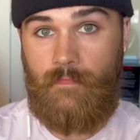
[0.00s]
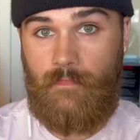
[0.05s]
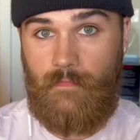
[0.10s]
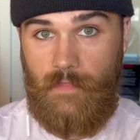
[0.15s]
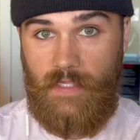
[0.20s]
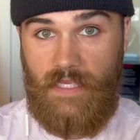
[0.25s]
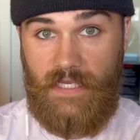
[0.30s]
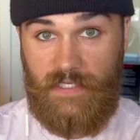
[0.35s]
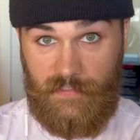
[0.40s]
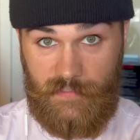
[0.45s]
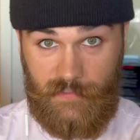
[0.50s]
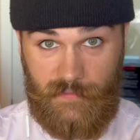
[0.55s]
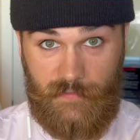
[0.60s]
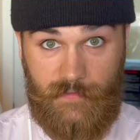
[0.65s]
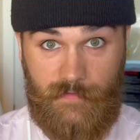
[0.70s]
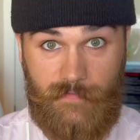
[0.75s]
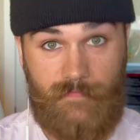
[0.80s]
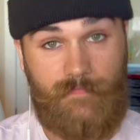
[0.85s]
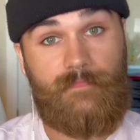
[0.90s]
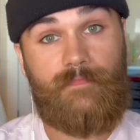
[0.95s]
Yes,
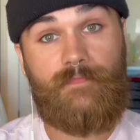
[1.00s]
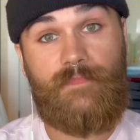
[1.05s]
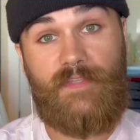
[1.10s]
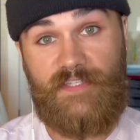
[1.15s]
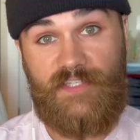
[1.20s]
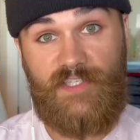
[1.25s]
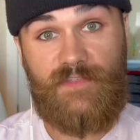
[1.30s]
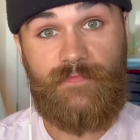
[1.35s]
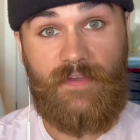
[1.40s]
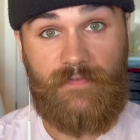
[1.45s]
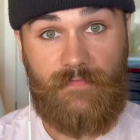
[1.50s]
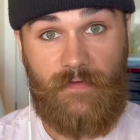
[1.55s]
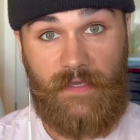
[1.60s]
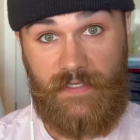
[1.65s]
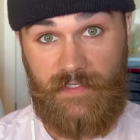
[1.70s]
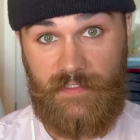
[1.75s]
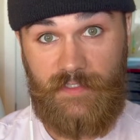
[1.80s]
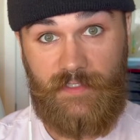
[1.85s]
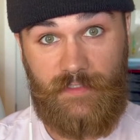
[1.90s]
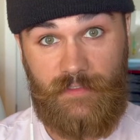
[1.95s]
this is my
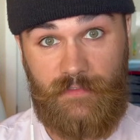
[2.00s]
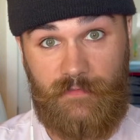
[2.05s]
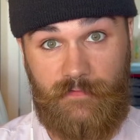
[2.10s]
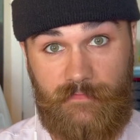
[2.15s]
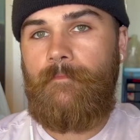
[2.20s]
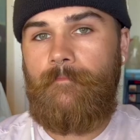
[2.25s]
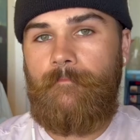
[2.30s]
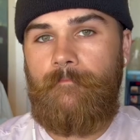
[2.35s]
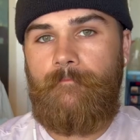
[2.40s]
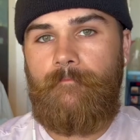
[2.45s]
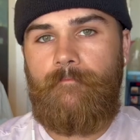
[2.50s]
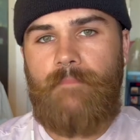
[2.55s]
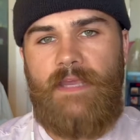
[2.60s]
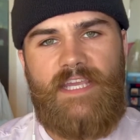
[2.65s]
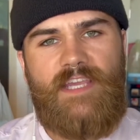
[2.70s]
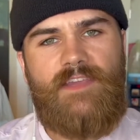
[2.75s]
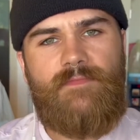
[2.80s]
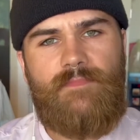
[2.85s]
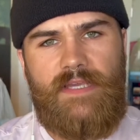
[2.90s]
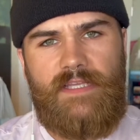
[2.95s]
face.
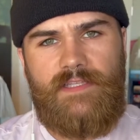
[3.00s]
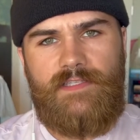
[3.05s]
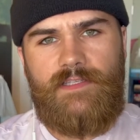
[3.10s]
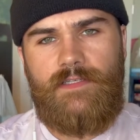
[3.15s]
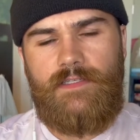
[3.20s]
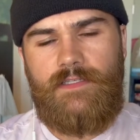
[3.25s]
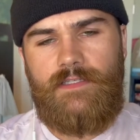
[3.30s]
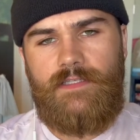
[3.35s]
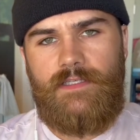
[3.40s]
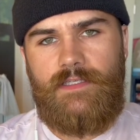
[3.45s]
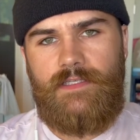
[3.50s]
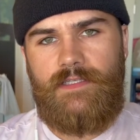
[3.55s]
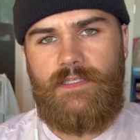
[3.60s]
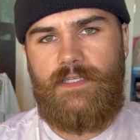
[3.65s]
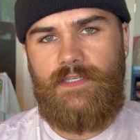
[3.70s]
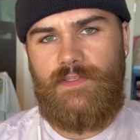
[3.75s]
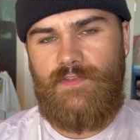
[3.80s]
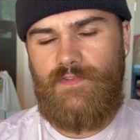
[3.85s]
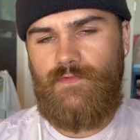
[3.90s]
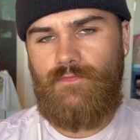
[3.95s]
Making pizza
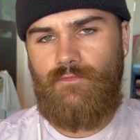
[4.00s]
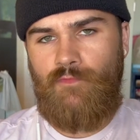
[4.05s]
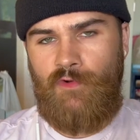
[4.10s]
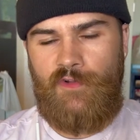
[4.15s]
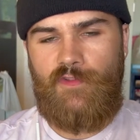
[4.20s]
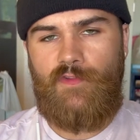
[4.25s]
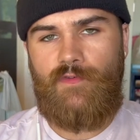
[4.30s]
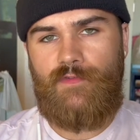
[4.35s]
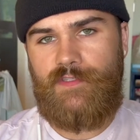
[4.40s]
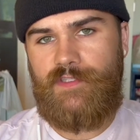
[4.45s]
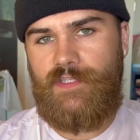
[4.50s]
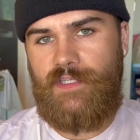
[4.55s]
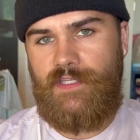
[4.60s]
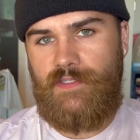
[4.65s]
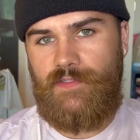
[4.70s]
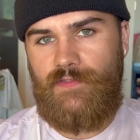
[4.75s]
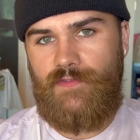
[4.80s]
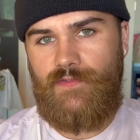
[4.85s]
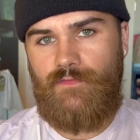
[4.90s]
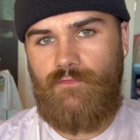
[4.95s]
is one of those
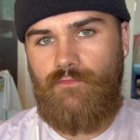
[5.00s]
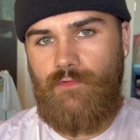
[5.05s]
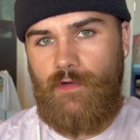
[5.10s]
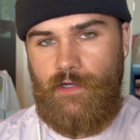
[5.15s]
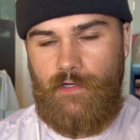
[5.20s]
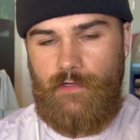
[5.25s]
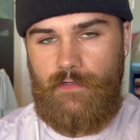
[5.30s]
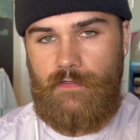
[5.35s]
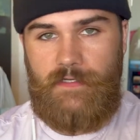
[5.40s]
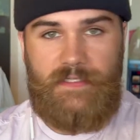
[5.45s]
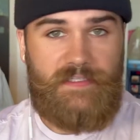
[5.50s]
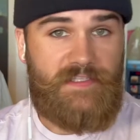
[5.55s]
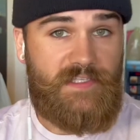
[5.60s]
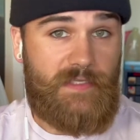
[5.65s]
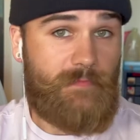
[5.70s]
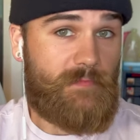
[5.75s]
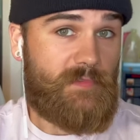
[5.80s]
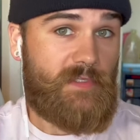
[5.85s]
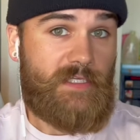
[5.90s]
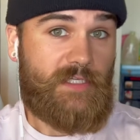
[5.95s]
things where it
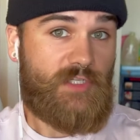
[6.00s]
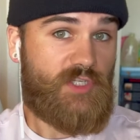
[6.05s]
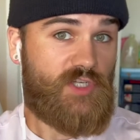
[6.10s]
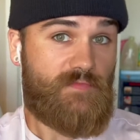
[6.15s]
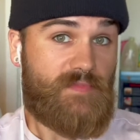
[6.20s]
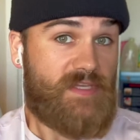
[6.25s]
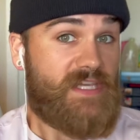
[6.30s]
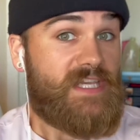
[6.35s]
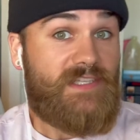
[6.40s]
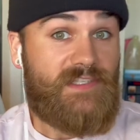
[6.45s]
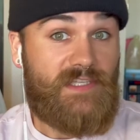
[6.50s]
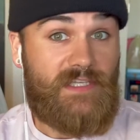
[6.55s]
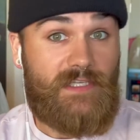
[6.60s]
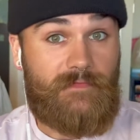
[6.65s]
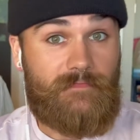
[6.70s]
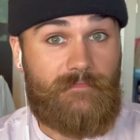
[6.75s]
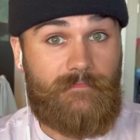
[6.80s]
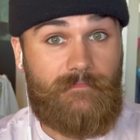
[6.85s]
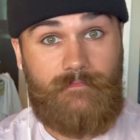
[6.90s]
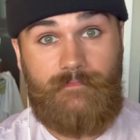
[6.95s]
seems like it should be easy,
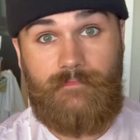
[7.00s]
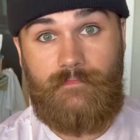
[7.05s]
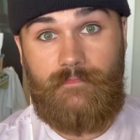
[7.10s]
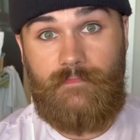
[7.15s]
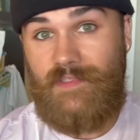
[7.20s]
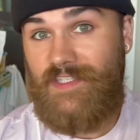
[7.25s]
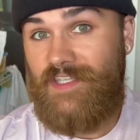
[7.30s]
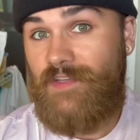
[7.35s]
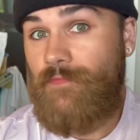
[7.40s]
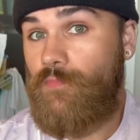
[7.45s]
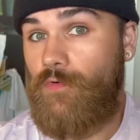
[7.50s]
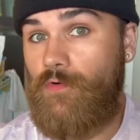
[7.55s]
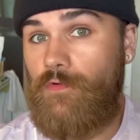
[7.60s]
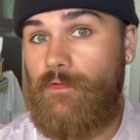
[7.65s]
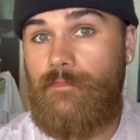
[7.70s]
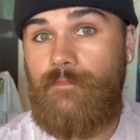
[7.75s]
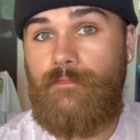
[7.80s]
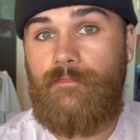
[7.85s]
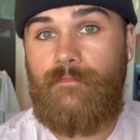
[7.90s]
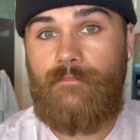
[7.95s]
simple,
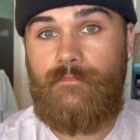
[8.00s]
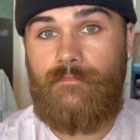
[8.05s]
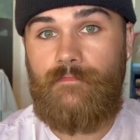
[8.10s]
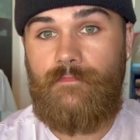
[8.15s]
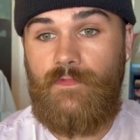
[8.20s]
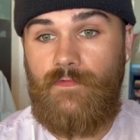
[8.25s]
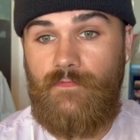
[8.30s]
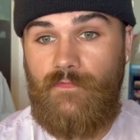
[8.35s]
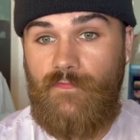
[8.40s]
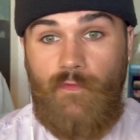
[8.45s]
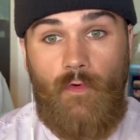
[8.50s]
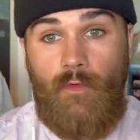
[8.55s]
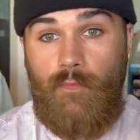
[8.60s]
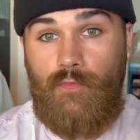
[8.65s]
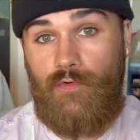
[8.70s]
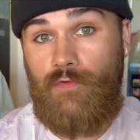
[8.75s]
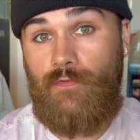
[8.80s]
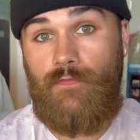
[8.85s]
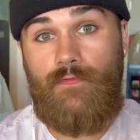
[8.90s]
foolproof.